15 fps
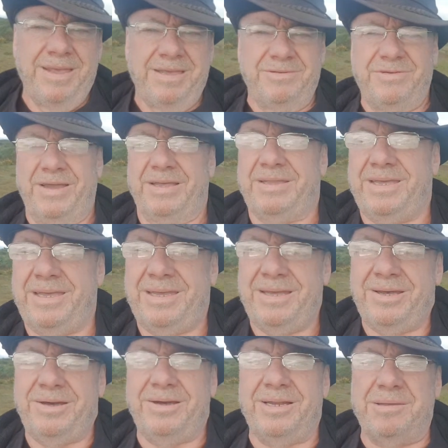In fact, the
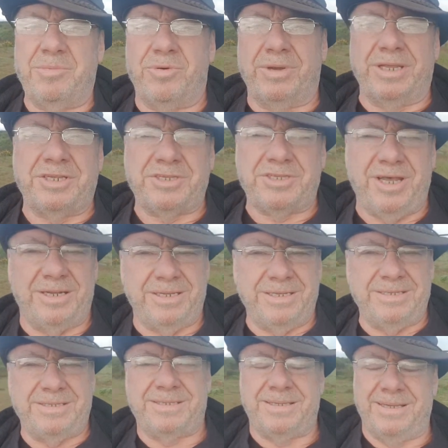early morning sun
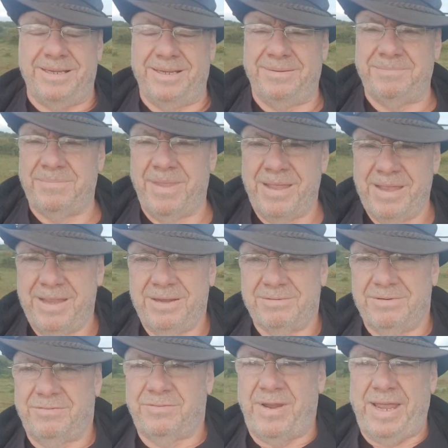is
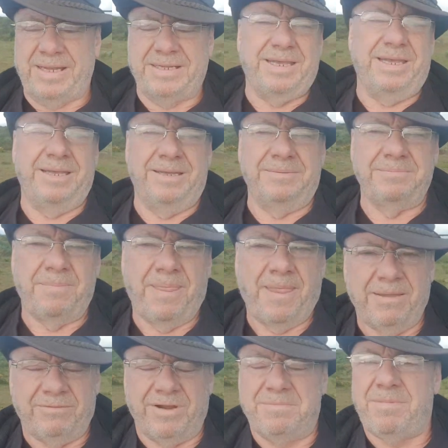reflecting
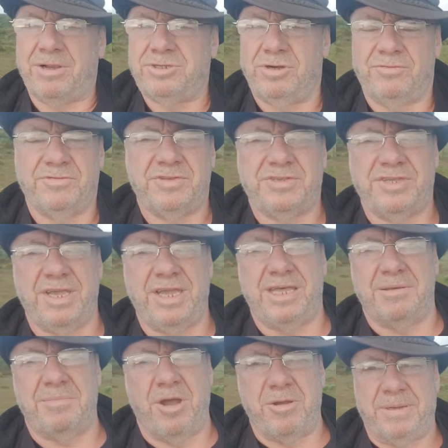very much off the sea at
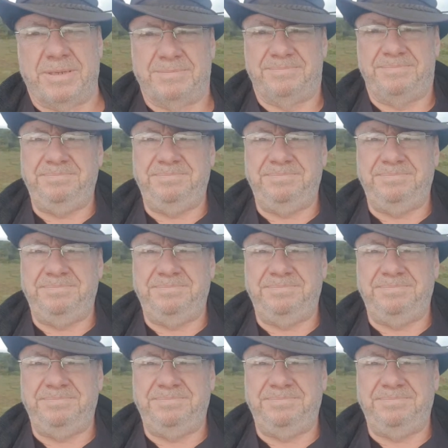the moment.